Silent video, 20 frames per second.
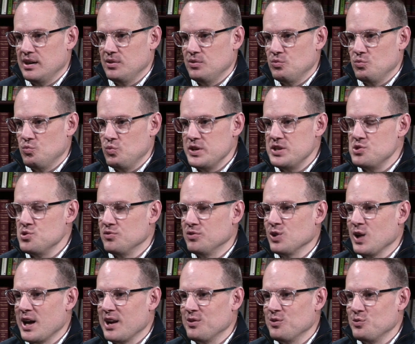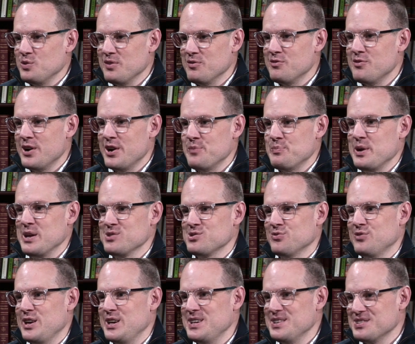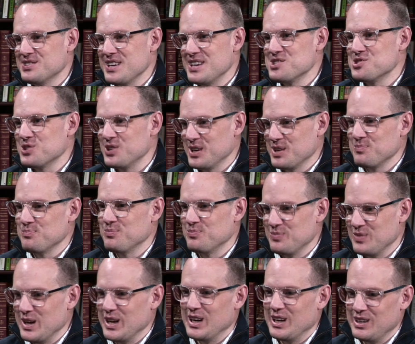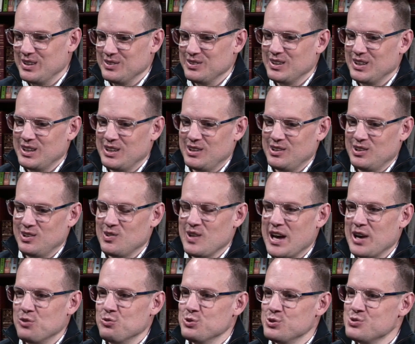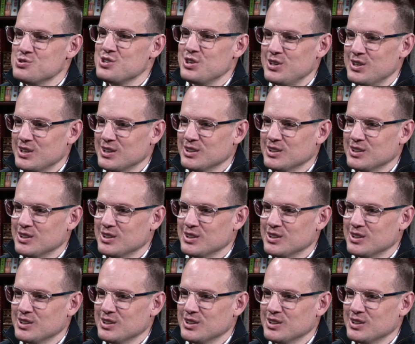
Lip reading: we do have we have a very Pennsylvania-centric, a lot of roots here.